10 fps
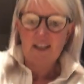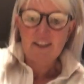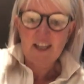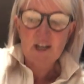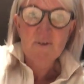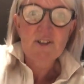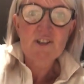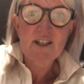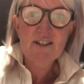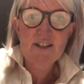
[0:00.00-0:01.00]
And then you would
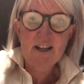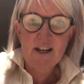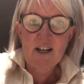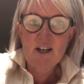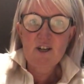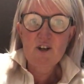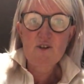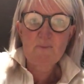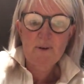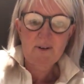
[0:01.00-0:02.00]
just
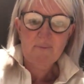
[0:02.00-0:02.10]
loop